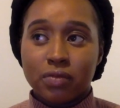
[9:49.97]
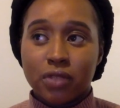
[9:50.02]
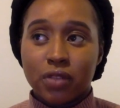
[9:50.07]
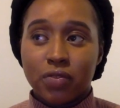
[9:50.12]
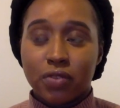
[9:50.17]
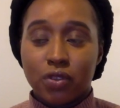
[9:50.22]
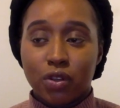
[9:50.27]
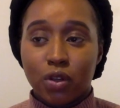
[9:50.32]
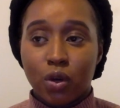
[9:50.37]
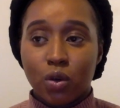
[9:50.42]

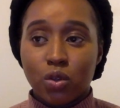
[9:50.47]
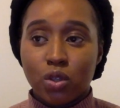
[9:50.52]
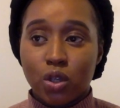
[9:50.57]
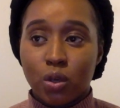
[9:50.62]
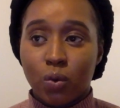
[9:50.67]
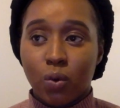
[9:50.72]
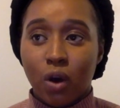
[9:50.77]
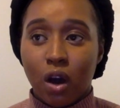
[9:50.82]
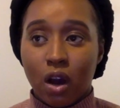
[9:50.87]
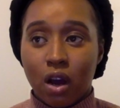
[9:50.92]
For those
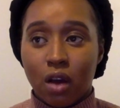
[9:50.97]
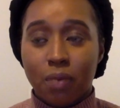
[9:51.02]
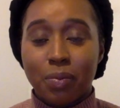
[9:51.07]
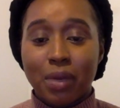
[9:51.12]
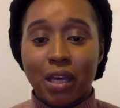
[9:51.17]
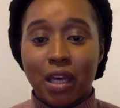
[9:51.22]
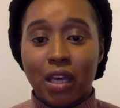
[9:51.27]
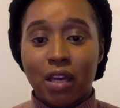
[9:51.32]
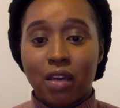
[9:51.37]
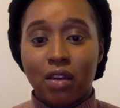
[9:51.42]
who are
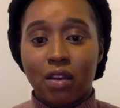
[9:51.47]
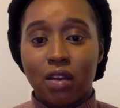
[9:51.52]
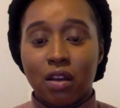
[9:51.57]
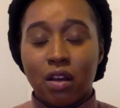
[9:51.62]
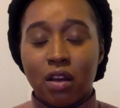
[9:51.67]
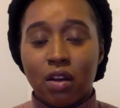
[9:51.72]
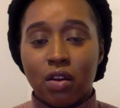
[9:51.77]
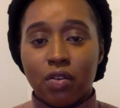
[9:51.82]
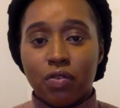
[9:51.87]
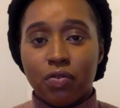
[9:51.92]
coming in
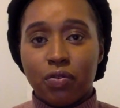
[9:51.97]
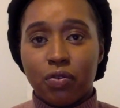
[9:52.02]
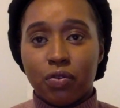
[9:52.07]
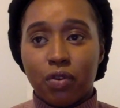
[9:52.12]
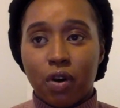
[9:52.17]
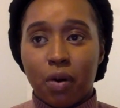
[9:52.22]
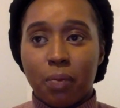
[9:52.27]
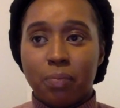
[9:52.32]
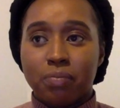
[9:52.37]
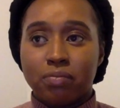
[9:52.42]

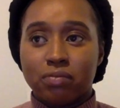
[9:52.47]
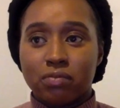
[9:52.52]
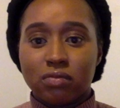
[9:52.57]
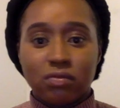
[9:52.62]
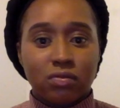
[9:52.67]
from,